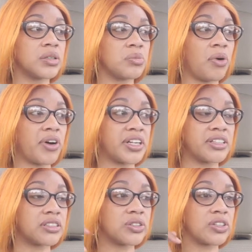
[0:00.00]
boarding
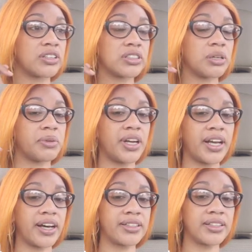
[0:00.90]
school or something
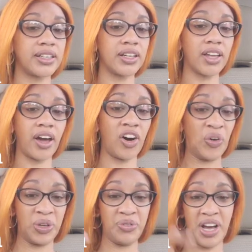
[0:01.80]
and got sent here like,
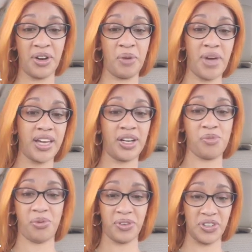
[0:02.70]
oh, you're not gonna make it in
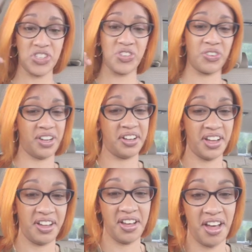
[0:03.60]
boarding school, huh?
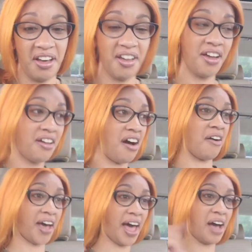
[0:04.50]
huh.
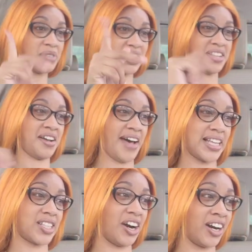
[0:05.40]
Okay, I'm gonna send your
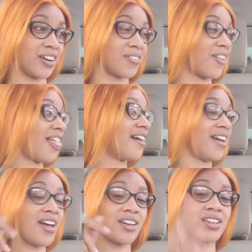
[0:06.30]
ass to Earth.
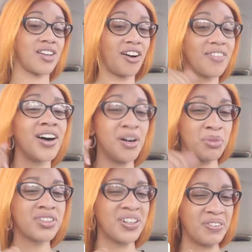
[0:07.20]
Cause Earth
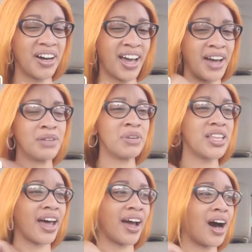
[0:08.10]
humbled the fuck out of me.
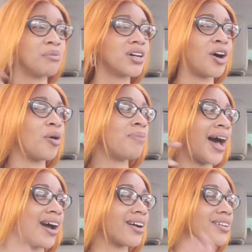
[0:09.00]
Like, I'm gonna go
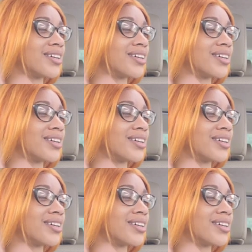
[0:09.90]
back